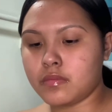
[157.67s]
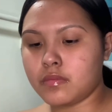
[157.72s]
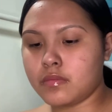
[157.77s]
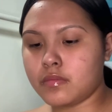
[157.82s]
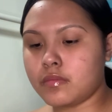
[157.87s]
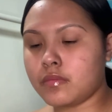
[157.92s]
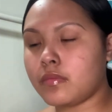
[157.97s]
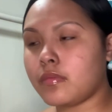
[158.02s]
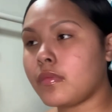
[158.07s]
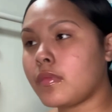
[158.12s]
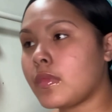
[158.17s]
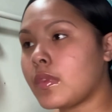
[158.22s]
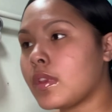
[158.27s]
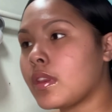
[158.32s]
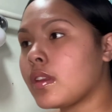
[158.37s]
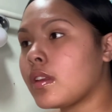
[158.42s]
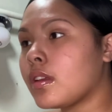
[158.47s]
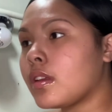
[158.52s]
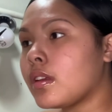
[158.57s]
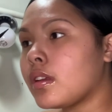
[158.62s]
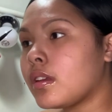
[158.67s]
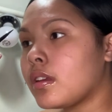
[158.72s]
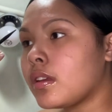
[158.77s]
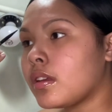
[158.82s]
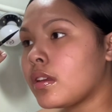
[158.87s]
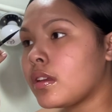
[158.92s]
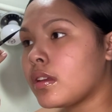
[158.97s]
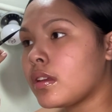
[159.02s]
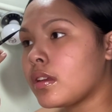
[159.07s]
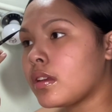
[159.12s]
So
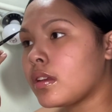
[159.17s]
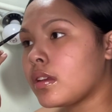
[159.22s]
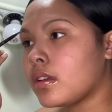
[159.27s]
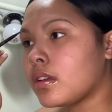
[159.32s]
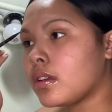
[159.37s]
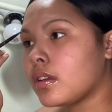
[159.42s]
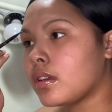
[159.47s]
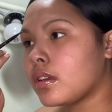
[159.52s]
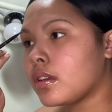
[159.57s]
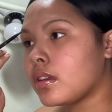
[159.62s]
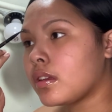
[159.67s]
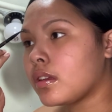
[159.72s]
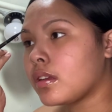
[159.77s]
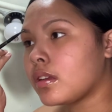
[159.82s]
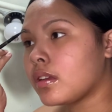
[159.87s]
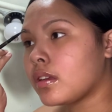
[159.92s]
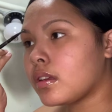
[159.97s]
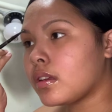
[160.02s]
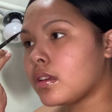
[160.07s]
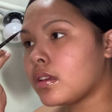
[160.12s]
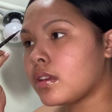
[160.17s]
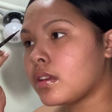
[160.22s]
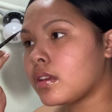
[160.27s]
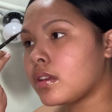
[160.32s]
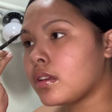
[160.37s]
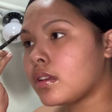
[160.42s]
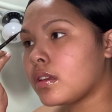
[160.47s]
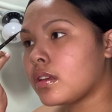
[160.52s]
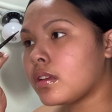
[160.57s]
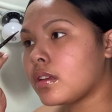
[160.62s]
yeah, so I
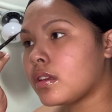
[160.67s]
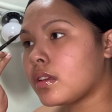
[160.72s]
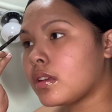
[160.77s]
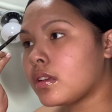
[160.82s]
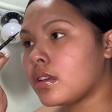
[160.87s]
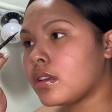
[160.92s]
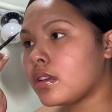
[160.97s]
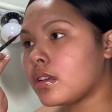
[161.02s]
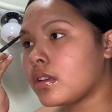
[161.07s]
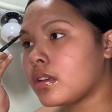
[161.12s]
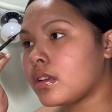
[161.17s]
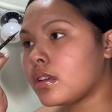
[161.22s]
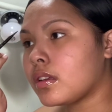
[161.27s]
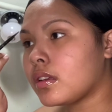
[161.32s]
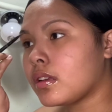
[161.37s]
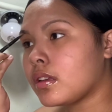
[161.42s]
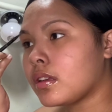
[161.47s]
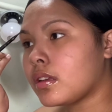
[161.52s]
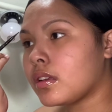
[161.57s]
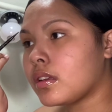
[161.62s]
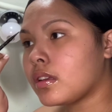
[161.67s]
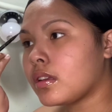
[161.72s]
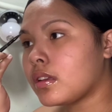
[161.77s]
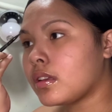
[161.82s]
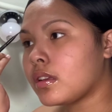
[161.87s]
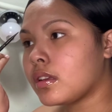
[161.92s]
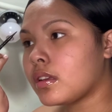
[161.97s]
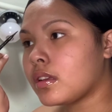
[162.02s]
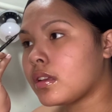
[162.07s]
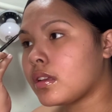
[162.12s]
do want the tail of
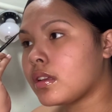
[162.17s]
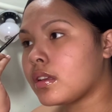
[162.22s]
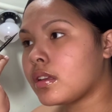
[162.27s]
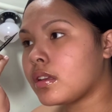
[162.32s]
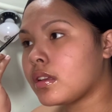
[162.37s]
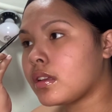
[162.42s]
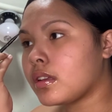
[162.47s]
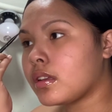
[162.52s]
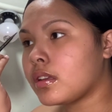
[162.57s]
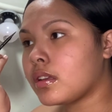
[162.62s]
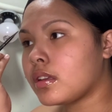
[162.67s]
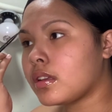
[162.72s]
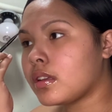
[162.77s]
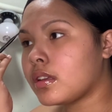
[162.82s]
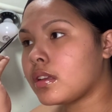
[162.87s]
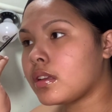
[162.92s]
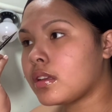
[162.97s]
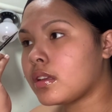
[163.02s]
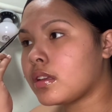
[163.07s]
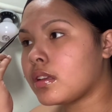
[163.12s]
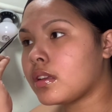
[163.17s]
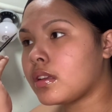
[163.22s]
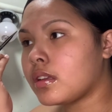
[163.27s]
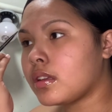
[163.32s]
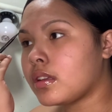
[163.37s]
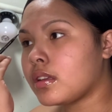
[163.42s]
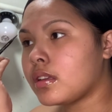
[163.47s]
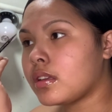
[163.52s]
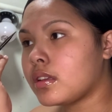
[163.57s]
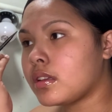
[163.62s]
my brow and the
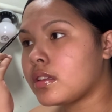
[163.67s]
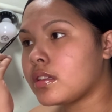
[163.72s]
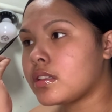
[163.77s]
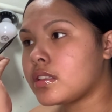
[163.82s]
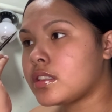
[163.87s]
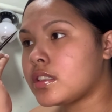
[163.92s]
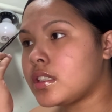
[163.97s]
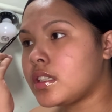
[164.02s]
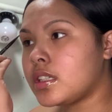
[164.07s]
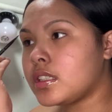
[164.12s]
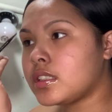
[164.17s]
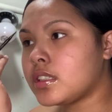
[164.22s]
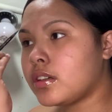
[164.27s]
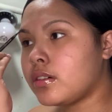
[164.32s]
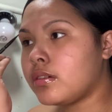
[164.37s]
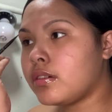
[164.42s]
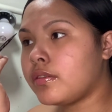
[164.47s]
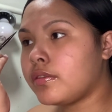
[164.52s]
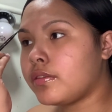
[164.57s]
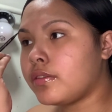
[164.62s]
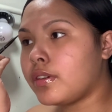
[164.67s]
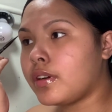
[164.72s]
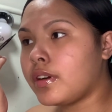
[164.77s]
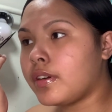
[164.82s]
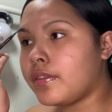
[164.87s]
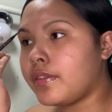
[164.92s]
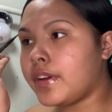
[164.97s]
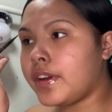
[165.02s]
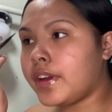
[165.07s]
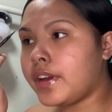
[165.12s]
middle of my brow
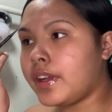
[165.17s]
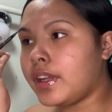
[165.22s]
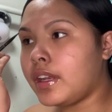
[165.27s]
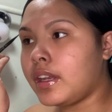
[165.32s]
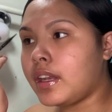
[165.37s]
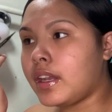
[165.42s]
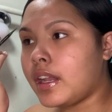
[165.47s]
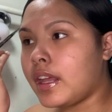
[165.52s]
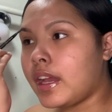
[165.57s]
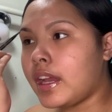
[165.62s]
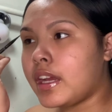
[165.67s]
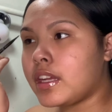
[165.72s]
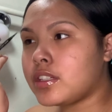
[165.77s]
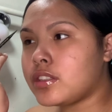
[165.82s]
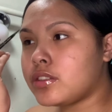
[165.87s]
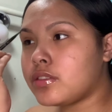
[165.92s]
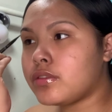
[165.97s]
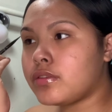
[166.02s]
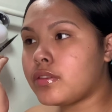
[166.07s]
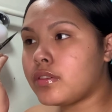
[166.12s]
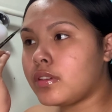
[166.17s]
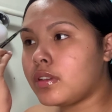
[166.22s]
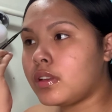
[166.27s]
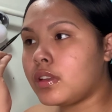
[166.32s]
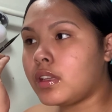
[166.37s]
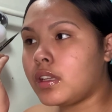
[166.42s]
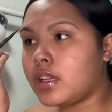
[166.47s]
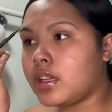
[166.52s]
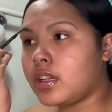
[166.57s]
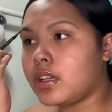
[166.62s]
to be
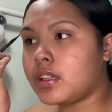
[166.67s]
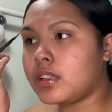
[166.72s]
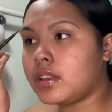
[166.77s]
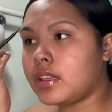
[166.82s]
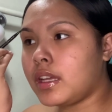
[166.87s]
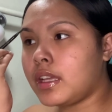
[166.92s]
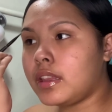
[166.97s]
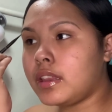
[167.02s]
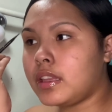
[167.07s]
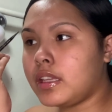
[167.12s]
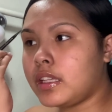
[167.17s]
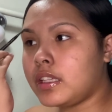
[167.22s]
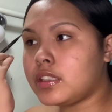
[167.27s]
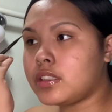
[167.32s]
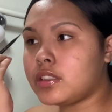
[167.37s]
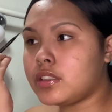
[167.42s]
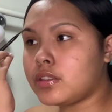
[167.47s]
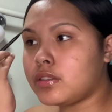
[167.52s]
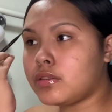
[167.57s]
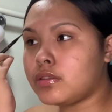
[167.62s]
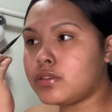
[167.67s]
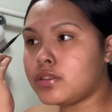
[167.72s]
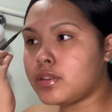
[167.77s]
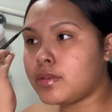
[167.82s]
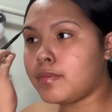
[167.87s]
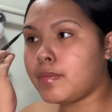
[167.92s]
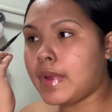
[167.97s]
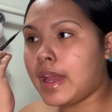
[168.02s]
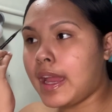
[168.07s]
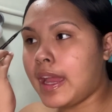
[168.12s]
darker than
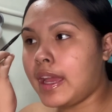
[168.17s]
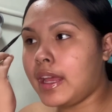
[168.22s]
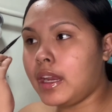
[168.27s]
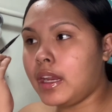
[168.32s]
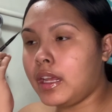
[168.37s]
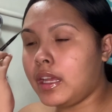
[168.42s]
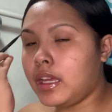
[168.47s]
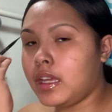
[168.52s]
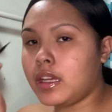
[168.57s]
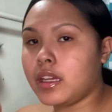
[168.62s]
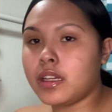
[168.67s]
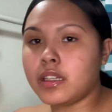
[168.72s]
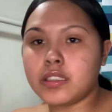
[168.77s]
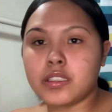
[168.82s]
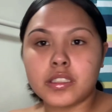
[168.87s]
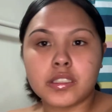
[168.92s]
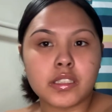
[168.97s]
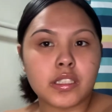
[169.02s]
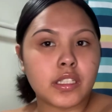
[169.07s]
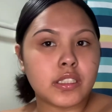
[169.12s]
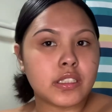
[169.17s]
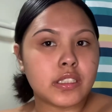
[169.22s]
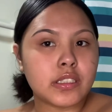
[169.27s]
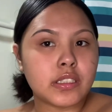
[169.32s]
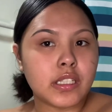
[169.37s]
the front of my brow.